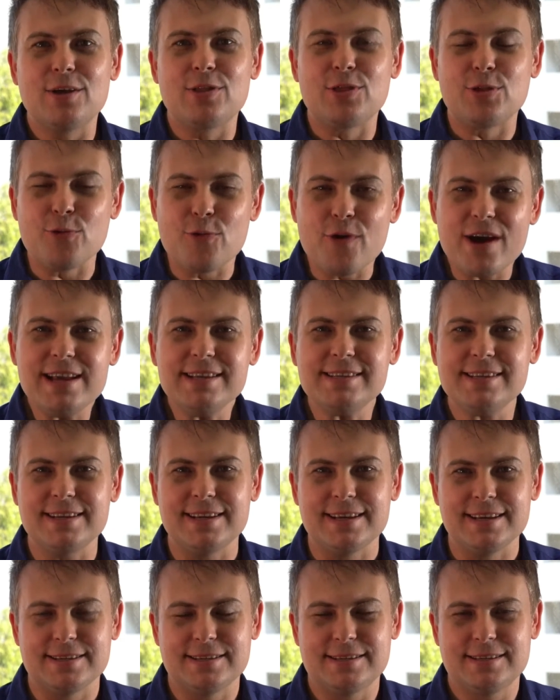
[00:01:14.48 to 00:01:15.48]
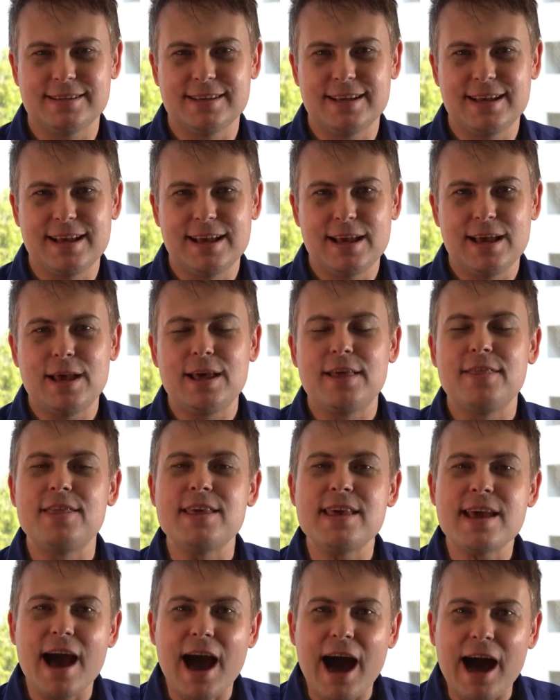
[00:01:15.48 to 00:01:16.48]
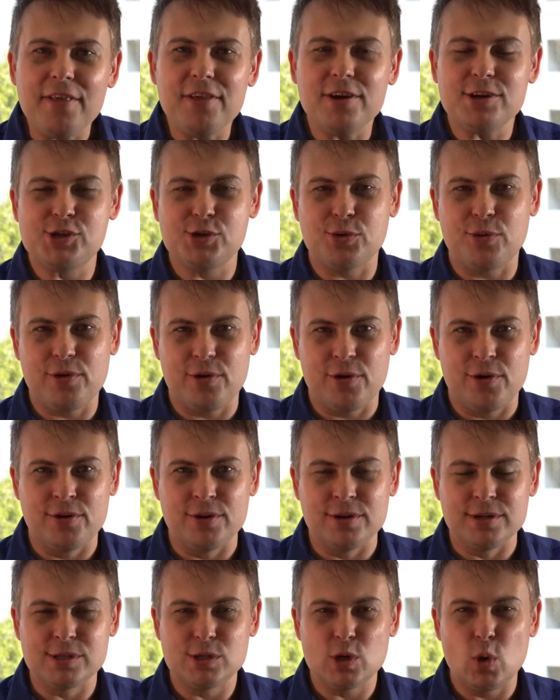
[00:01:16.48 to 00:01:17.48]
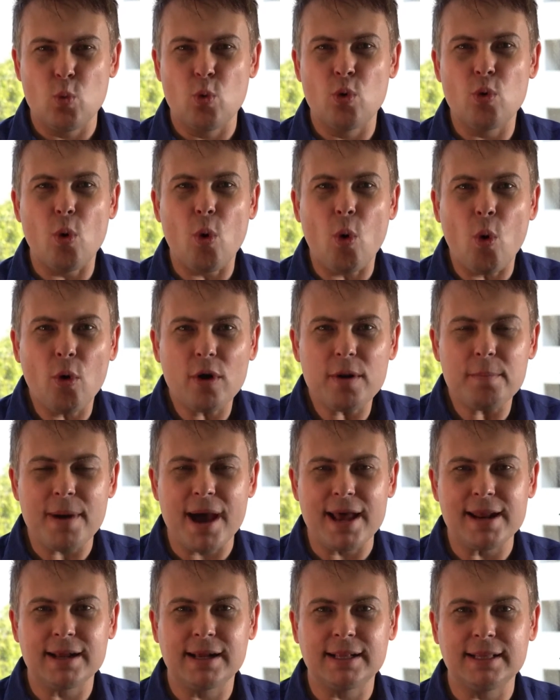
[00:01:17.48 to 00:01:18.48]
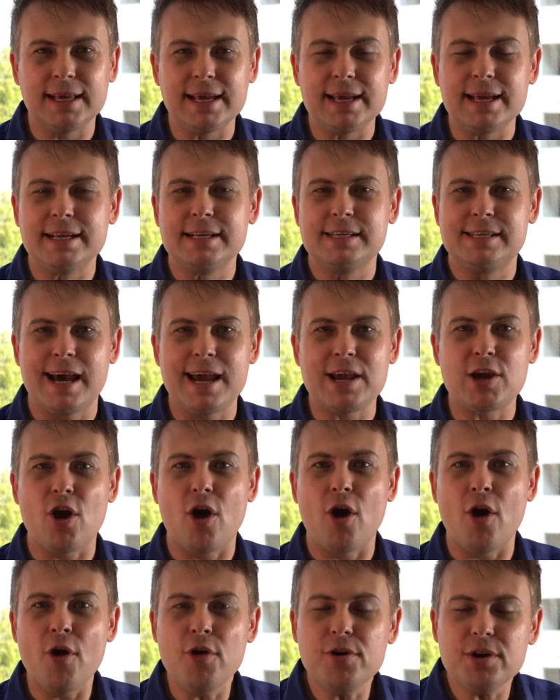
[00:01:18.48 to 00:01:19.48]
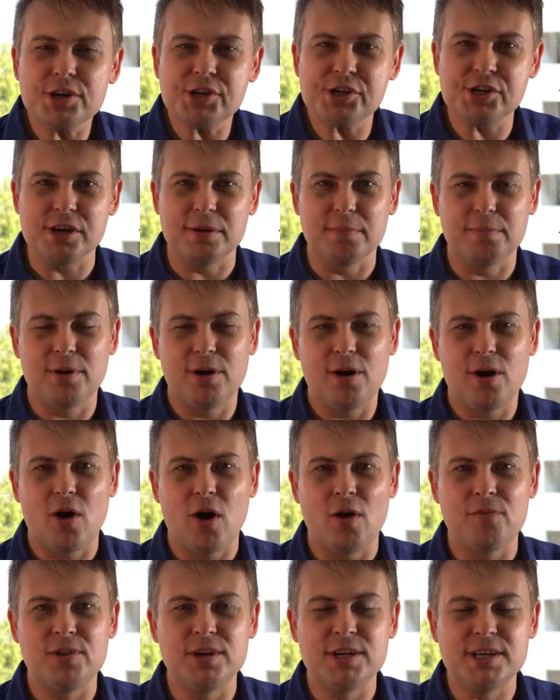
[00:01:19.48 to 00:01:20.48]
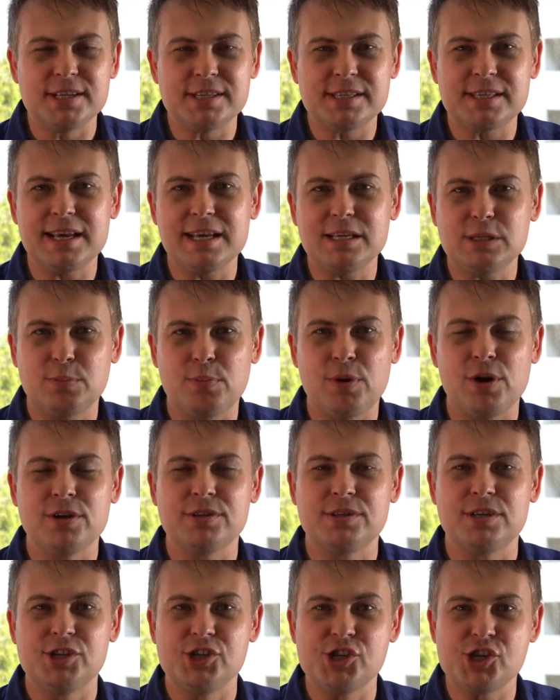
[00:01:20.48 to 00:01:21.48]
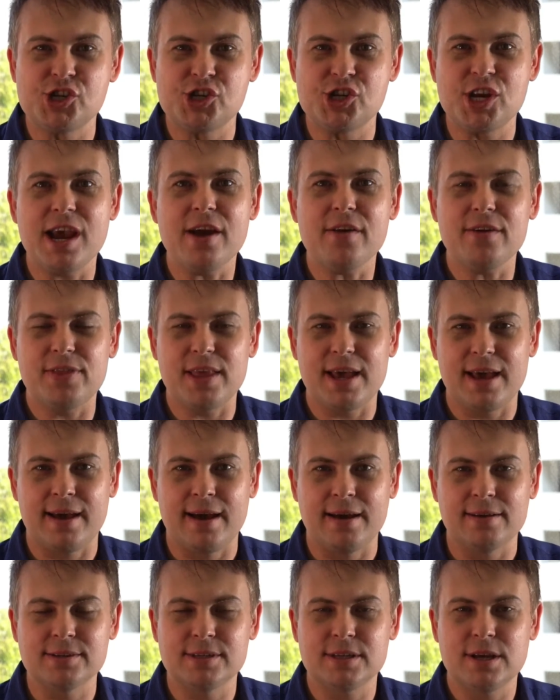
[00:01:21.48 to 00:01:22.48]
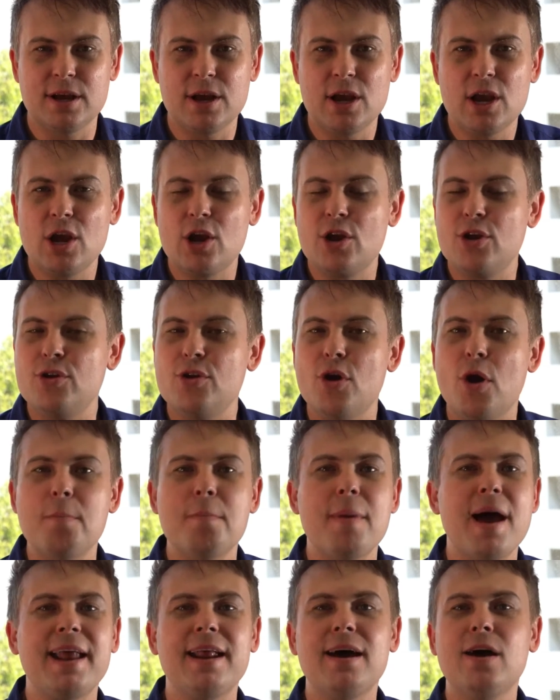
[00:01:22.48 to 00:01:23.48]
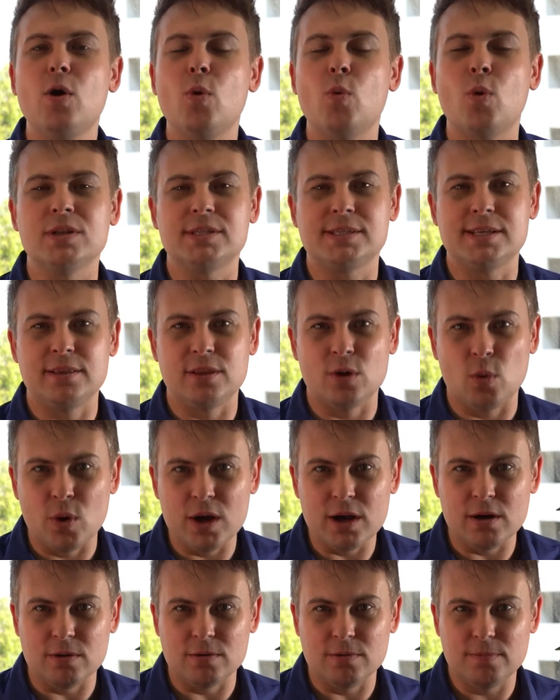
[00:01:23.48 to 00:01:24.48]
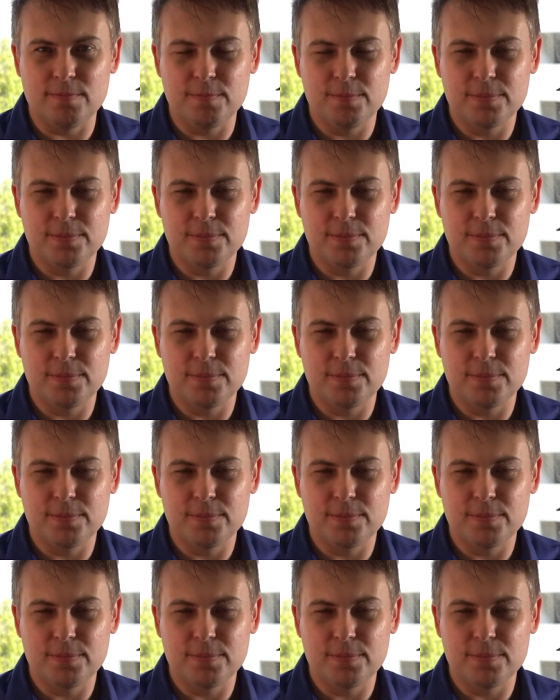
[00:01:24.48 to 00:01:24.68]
The reason is the other joint owners will automatically take ownership of the deceased person's share in the house, no matter what's in the will.